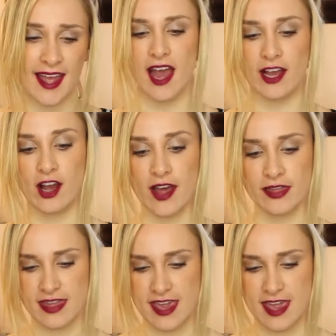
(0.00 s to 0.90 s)
I got
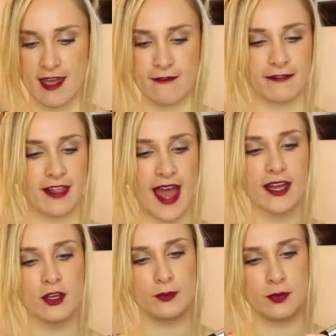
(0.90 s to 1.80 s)
the
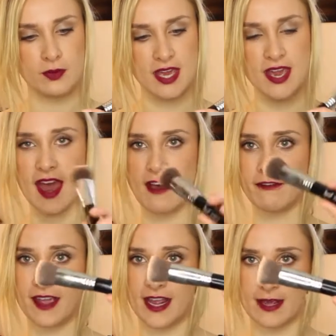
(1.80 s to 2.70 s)
flat Kabuki
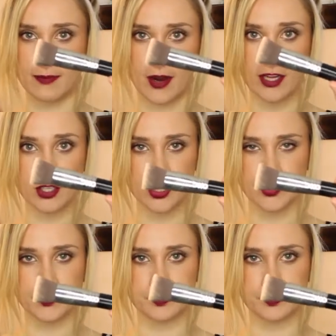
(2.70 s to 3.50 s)
F80 brush,